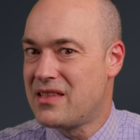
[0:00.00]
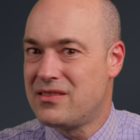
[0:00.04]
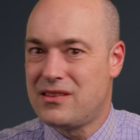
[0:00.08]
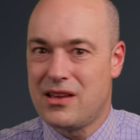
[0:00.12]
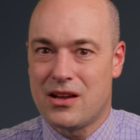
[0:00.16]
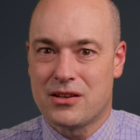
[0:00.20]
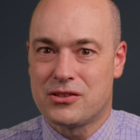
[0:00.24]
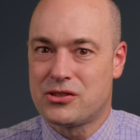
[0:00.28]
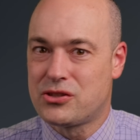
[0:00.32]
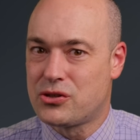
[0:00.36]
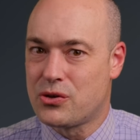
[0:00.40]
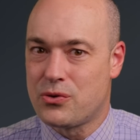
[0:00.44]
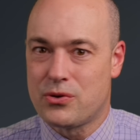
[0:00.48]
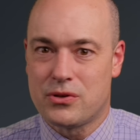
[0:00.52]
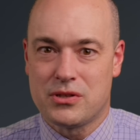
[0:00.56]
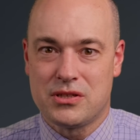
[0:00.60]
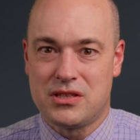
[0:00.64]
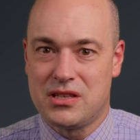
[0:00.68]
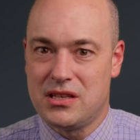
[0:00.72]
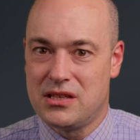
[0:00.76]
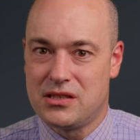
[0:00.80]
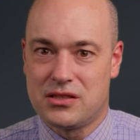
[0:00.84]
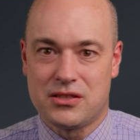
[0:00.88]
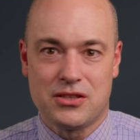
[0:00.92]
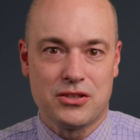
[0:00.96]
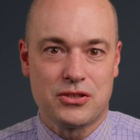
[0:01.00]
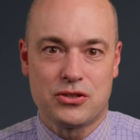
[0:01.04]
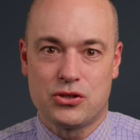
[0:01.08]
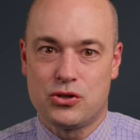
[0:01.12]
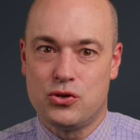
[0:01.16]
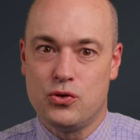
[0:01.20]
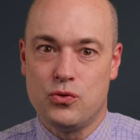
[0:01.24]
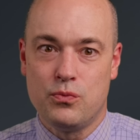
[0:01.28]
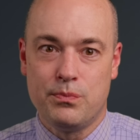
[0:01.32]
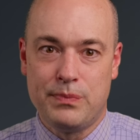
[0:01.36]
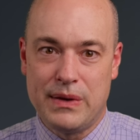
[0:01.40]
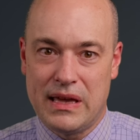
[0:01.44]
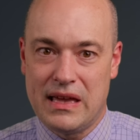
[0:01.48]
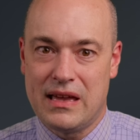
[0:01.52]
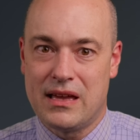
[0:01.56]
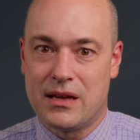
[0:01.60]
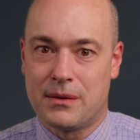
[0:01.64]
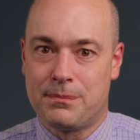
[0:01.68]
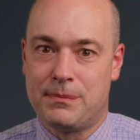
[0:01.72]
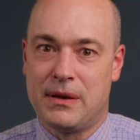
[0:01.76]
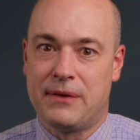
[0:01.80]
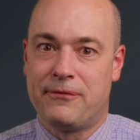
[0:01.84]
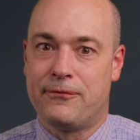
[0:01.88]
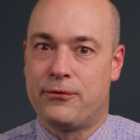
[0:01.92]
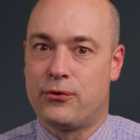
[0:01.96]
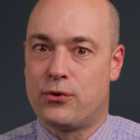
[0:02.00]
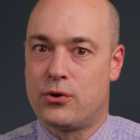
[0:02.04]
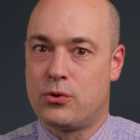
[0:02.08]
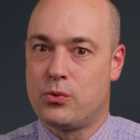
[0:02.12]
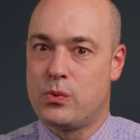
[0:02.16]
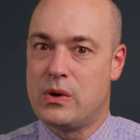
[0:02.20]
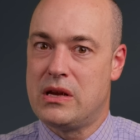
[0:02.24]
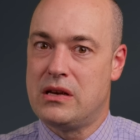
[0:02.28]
the uncertainty is just too big before